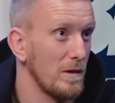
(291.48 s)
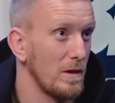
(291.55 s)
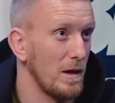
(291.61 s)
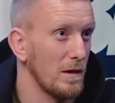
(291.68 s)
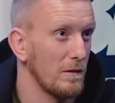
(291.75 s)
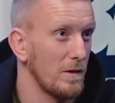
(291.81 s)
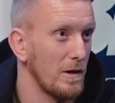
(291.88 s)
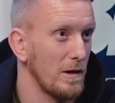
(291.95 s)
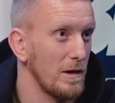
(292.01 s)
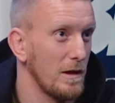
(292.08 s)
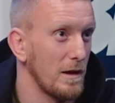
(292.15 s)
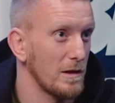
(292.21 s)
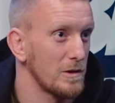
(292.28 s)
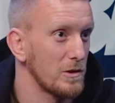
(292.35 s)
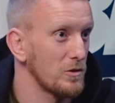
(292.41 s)
like very
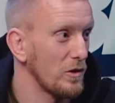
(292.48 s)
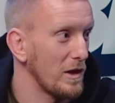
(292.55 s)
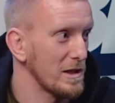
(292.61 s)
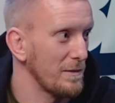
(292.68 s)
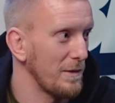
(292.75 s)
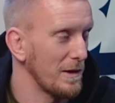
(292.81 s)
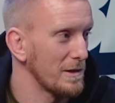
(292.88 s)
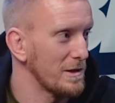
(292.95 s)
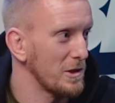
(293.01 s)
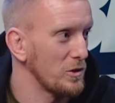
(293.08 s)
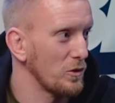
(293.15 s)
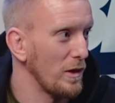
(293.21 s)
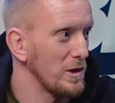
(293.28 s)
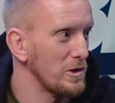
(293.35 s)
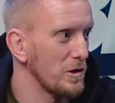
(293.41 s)
like stressed about the
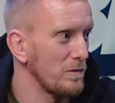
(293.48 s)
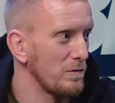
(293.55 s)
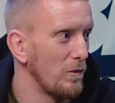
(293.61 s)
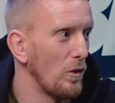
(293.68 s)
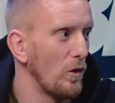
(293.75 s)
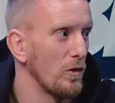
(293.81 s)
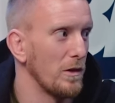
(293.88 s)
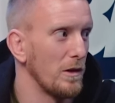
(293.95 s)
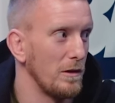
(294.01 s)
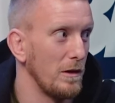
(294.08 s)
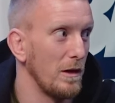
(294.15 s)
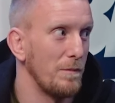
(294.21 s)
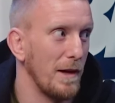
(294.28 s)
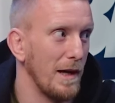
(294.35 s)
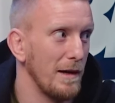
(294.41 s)
situation more
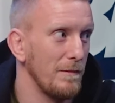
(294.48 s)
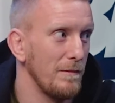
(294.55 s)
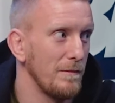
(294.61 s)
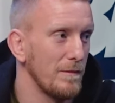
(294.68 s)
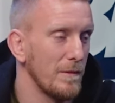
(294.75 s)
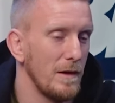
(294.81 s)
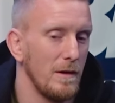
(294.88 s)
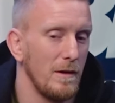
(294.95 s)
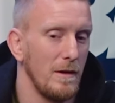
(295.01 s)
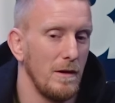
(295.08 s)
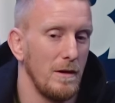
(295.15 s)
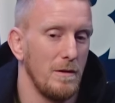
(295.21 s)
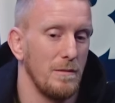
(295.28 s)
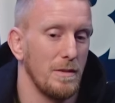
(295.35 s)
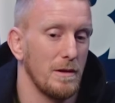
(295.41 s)
than the pain,
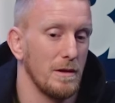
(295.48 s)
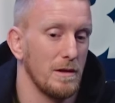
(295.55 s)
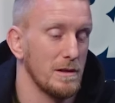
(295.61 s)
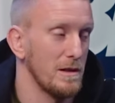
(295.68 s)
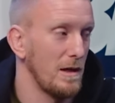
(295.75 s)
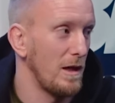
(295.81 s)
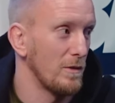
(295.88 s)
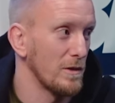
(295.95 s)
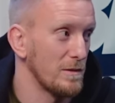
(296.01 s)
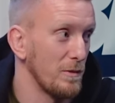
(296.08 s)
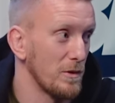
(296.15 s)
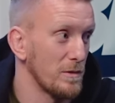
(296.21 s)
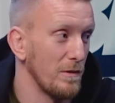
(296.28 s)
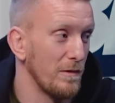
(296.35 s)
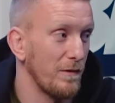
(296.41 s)
because I was
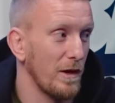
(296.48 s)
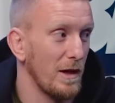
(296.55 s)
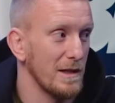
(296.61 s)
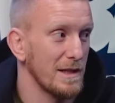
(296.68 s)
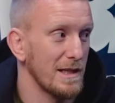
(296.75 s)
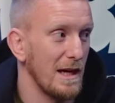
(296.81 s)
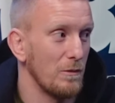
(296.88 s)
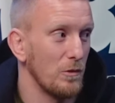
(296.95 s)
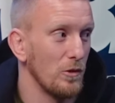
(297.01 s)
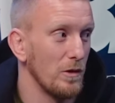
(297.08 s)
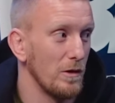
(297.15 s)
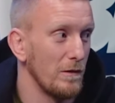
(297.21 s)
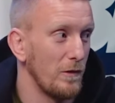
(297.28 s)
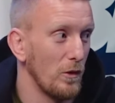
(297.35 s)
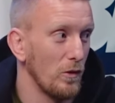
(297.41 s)
supposed to be flying to
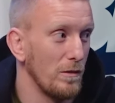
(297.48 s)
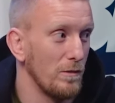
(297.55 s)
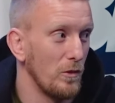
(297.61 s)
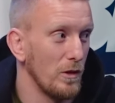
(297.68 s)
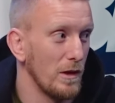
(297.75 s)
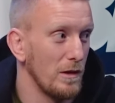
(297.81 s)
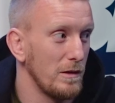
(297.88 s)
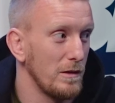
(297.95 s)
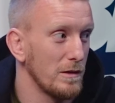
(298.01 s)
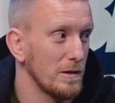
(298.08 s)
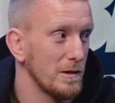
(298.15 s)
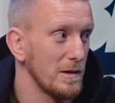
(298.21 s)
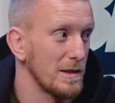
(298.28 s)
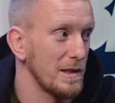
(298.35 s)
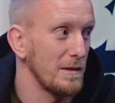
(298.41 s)
Cameroon the following morning
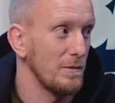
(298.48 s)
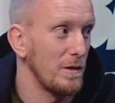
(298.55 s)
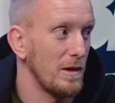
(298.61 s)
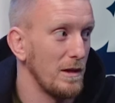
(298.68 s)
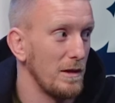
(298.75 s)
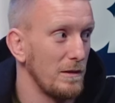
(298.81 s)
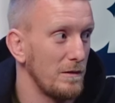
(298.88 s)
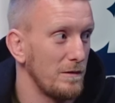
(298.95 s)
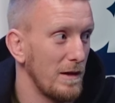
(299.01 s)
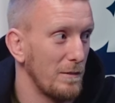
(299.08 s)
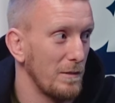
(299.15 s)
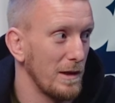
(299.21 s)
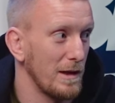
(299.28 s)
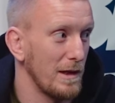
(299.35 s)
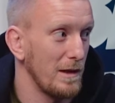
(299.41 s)
to see my
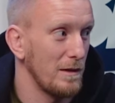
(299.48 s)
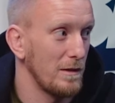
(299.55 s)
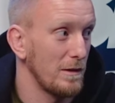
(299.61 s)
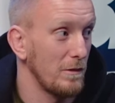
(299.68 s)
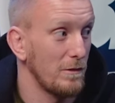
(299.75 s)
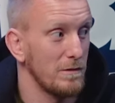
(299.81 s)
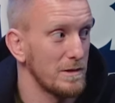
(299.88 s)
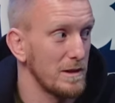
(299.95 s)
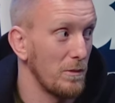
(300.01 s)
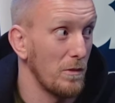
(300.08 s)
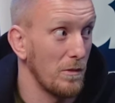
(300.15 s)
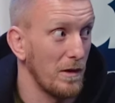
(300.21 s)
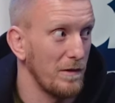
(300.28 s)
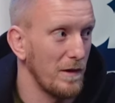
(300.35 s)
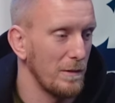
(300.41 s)
family there. The, some
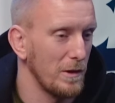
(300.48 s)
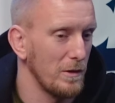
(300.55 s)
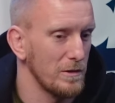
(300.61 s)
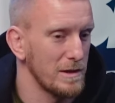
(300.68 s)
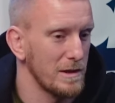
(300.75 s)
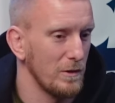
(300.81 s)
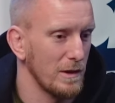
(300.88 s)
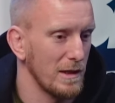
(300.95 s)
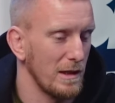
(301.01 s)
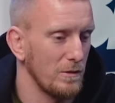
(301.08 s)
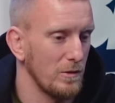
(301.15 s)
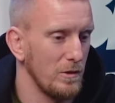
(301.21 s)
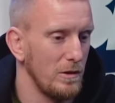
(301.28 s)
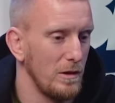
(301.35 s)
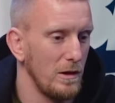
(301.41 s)
of my family who is still in
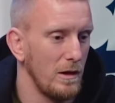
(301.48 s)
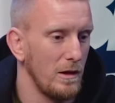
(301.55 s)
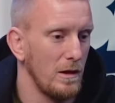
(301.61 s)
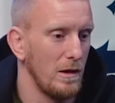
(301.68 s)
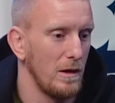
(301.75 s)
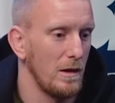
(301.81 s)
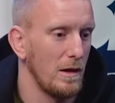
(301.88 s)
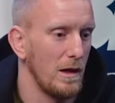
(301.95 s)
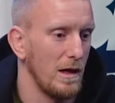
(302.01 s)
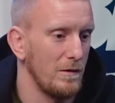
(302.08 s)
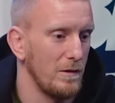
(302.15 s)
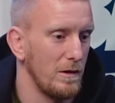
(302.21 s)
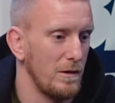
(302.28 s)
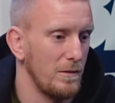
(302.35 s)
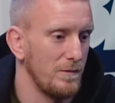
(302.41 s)
Cameroon. I
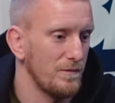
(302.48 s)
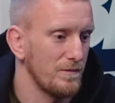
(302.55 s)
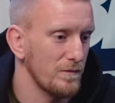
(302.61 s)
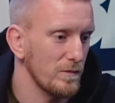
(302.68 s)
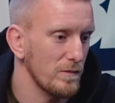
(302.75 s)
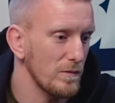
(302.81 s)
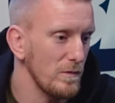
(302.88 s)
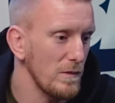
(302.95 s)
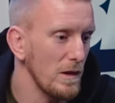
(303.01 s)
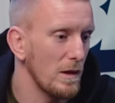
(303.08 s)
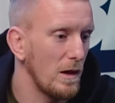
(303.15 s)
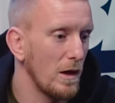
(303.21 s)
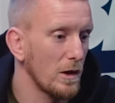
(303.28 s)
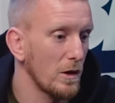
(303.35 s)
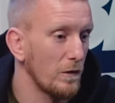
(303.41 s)
have um,
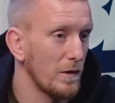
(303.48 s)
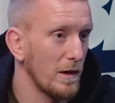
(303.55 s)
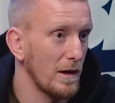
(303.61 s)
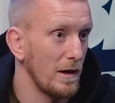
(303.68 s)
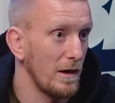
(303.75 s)
a girlfriend